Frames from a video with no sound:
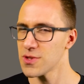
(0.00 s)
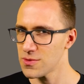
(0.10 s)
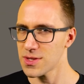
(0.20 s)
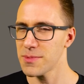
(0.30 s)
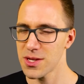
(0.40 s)

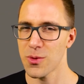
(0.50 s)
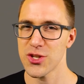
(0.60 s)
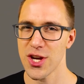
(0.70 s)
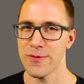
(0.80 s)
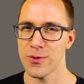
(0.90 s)
So something to
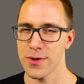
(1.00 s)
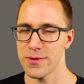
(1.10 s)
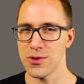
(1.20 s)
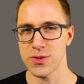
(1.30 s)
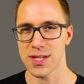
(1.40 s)
watch out for if
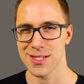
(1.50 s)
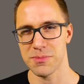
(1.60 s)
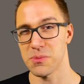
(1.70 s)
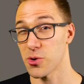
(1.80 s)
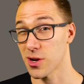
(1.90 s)
you're using some
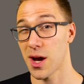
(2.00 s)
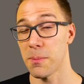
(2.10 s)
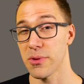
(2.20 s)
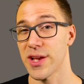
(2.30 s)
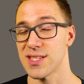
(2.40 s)
of the more
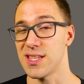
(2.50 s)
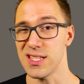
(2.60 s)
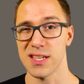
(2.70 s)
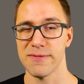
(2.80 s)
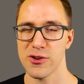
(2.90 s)
complex
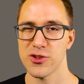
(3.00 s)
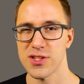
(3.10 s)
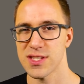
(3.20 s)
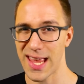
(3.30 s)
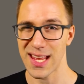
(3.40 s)
easing
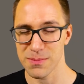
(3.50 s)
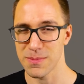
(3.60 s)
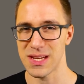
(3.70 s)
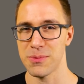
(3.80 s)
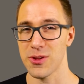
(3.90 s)
functions and
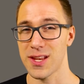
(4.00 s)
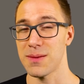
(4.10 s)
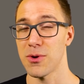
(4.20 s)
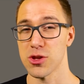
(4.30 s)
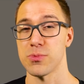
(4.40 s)

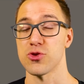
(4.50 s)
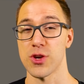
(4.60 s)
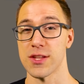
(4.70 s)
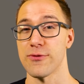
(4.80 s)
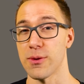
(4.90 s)
manipulating multiple
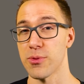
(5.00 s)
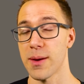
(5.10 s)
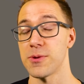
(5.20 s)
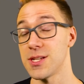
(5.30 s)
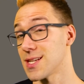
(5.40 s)
transform
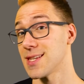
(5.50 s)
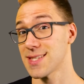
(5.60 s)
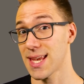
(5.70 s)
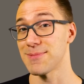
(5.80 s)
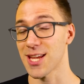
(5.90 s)
properties at the
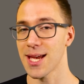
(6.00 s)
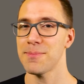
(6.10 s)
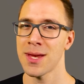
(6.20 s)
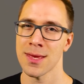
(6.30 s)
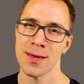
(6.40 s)
same time.